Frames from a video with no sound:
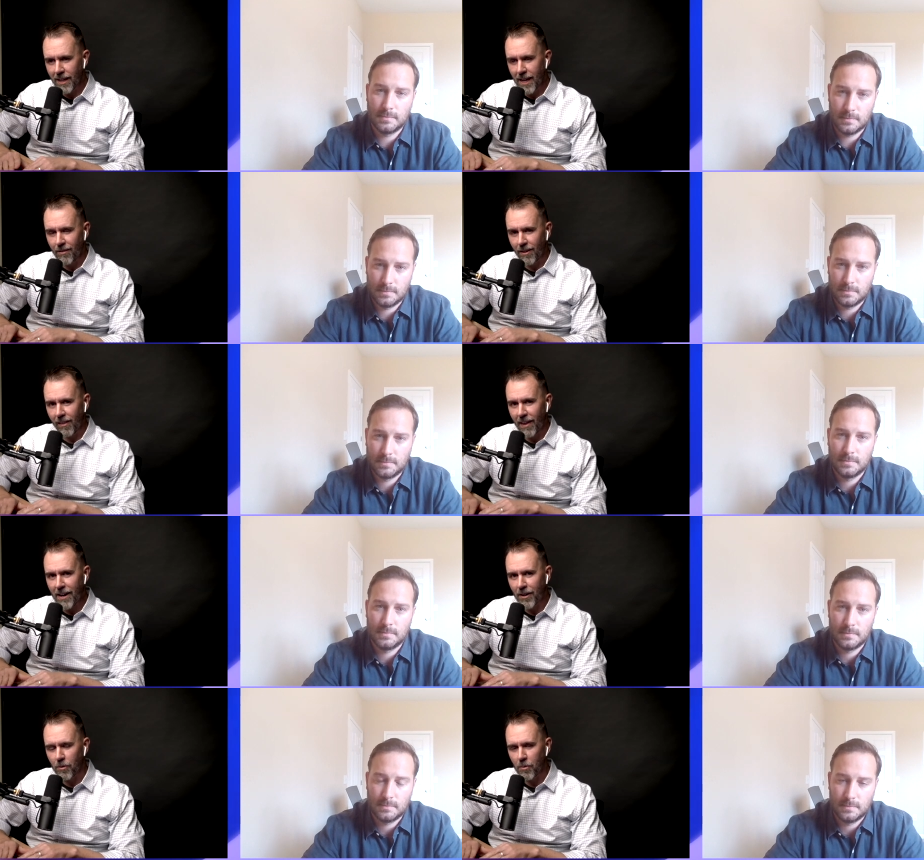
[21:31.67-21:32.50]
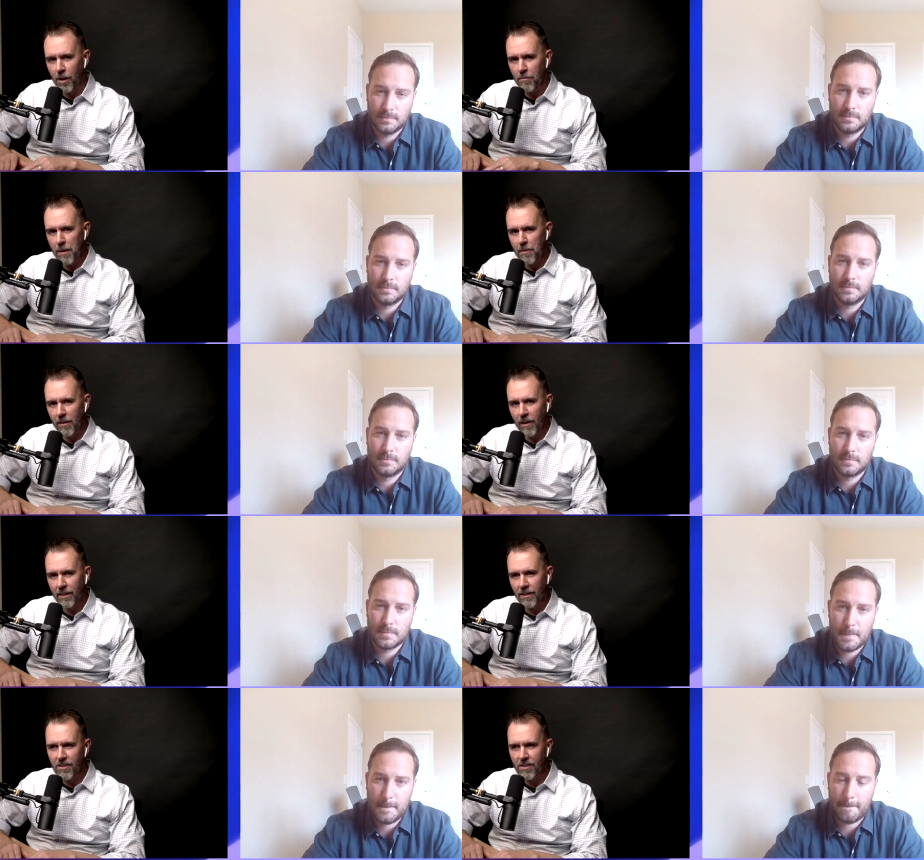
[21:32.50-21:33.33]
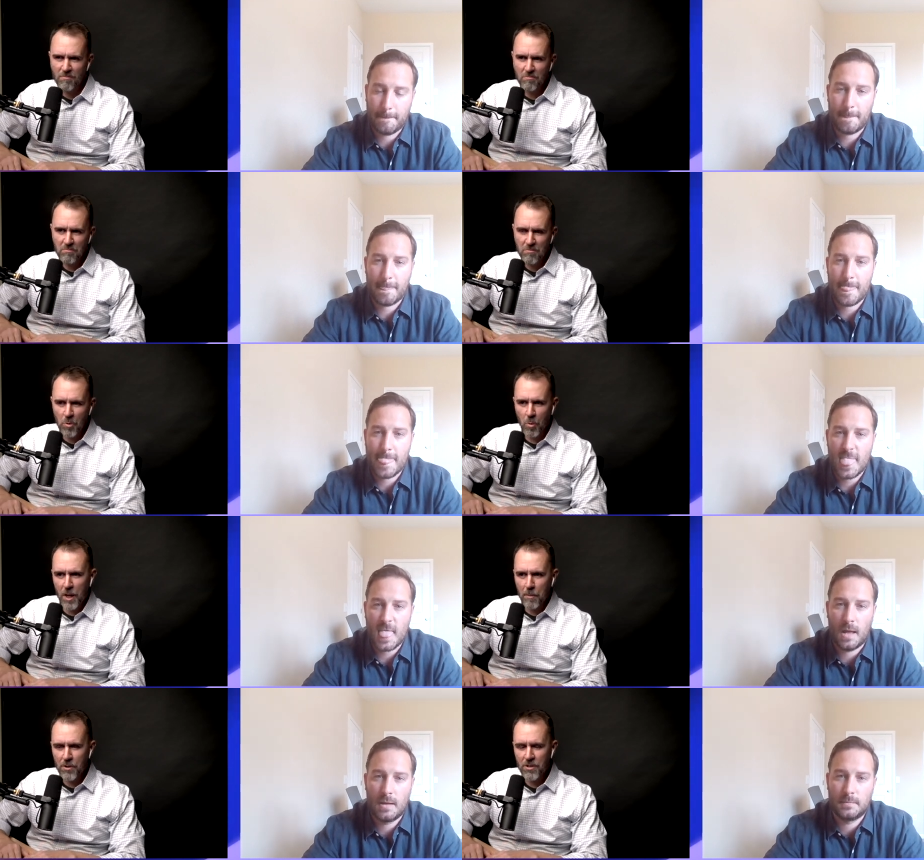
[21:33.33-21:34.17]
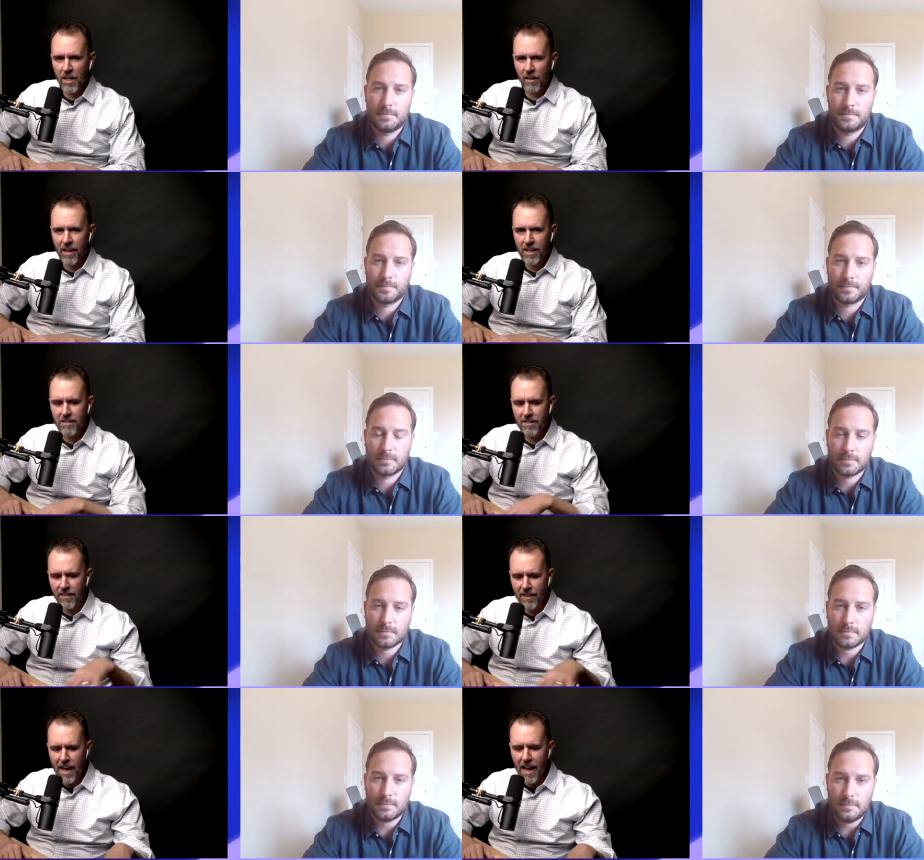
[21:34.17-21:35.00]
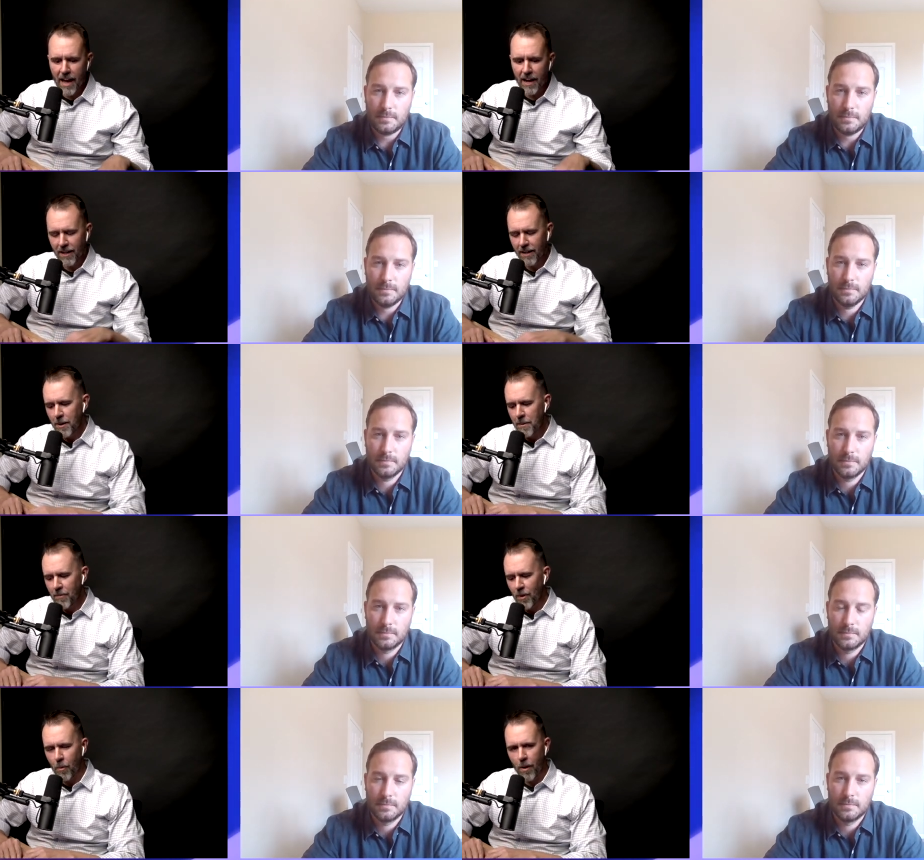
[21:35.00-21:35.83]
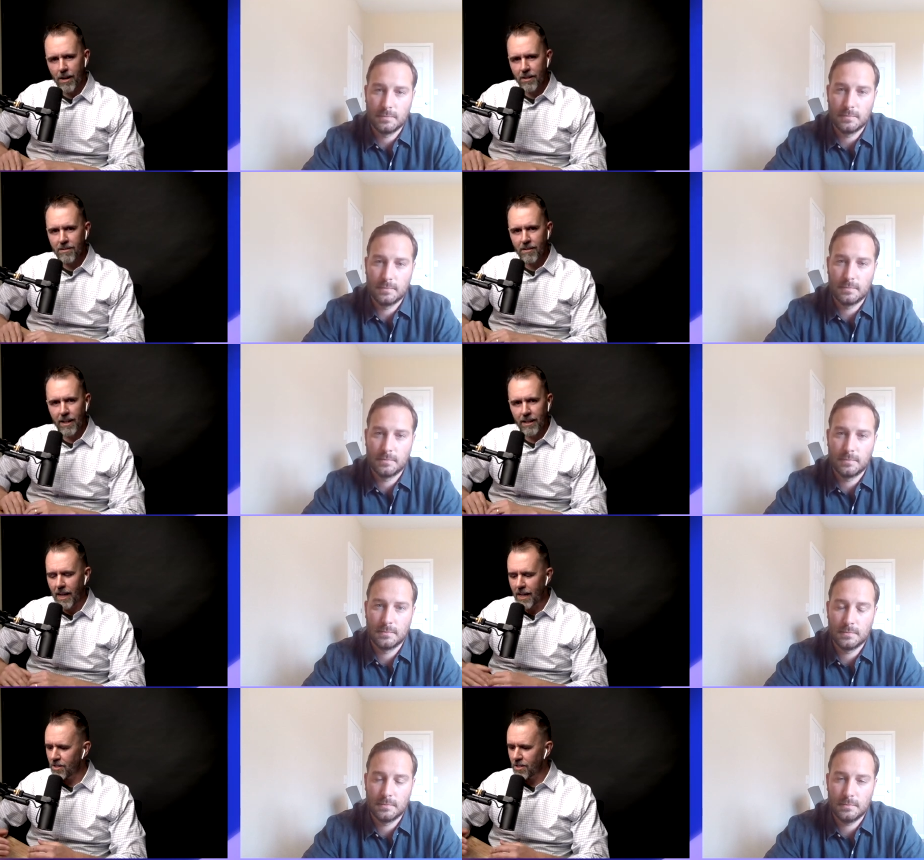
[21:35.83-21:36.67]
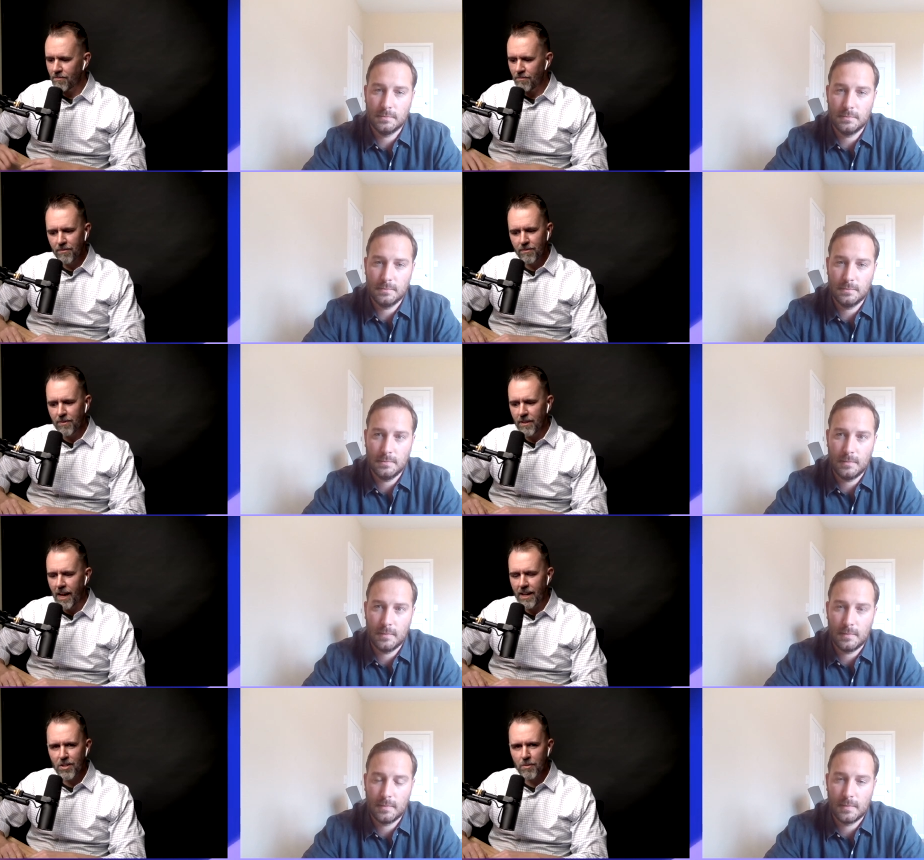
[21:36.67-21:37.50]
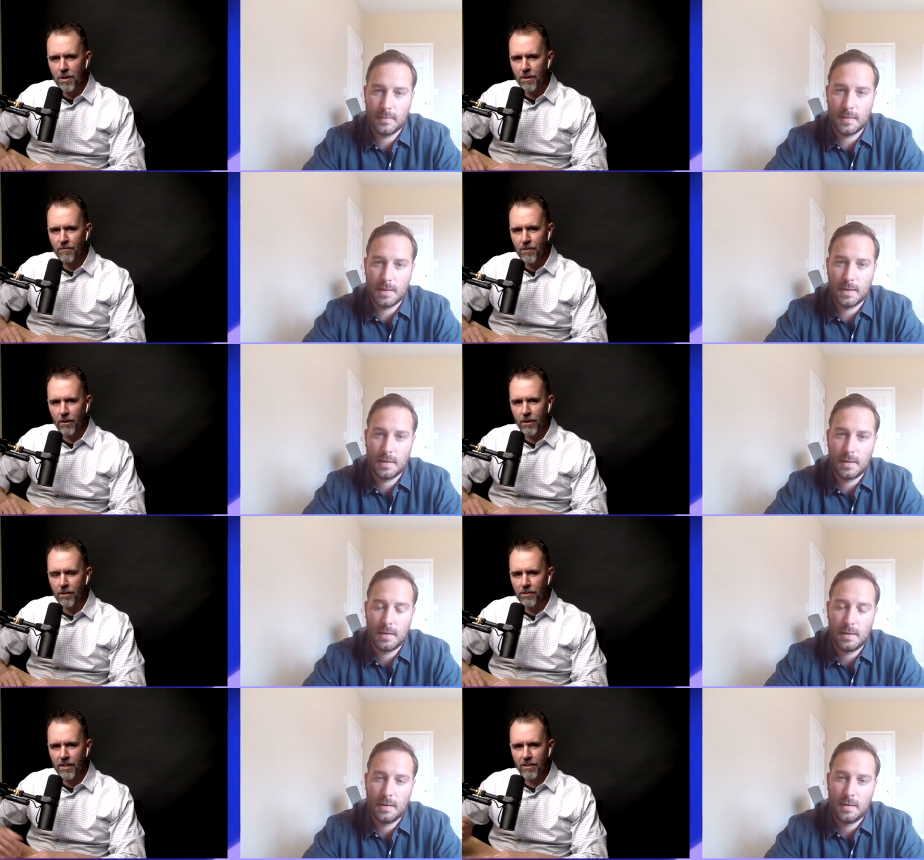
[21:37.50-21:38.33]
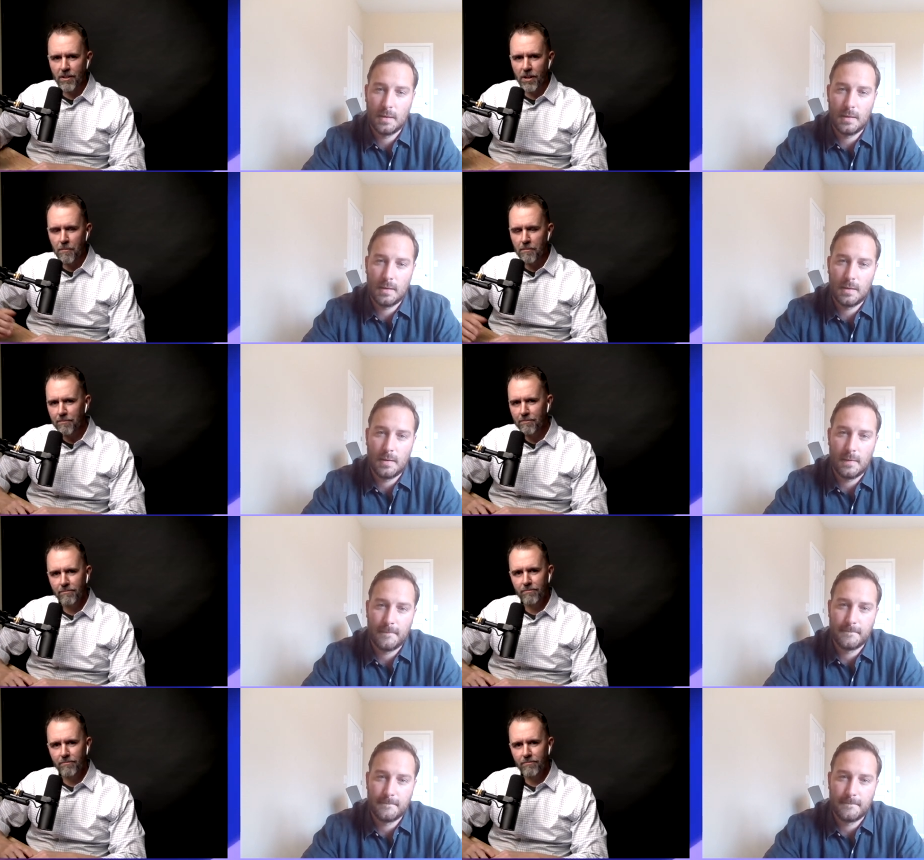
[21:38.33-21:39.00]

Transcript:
Speaker 1: kind of a lighter one, maybe like that's 20% less than that, where it's like, hey, just estimate photos, send it up.